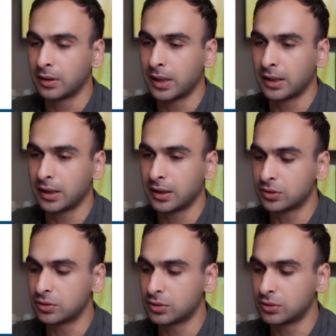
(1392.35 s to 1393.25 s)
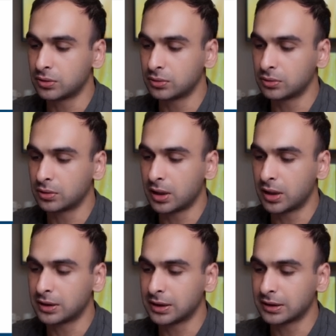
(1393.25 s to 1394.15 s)
And then let's do
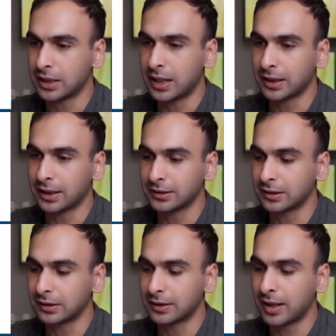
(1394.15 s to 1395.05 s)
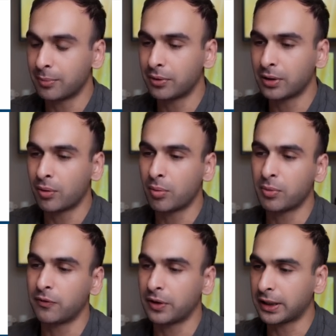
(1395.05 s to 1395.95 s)
TikTok as an example. I won't
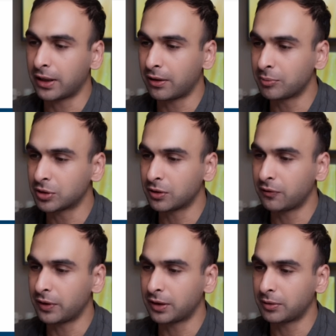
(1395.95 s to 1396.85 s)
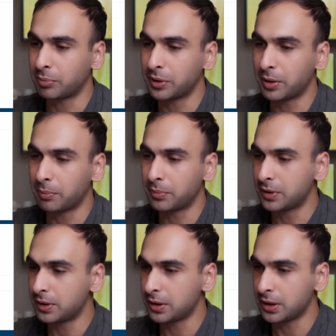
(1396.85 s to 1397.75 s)
be filling out, I'm just going to fill out
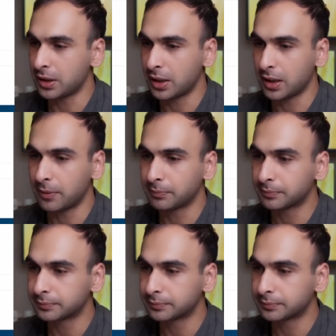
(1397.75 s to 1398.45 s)
the